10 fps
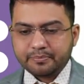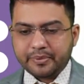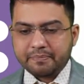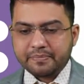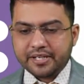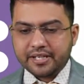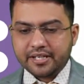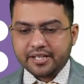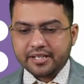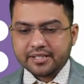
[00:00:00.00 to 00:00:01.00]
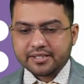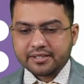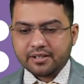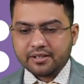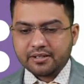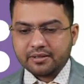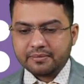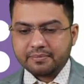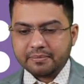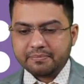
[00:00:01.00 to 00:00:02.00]
50 is not
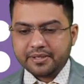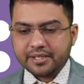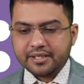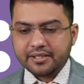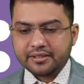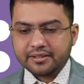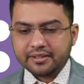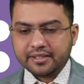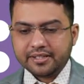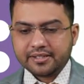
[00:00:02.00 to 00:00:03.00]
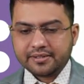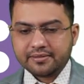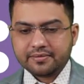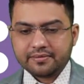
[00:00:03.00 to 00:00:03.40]
50. Yes.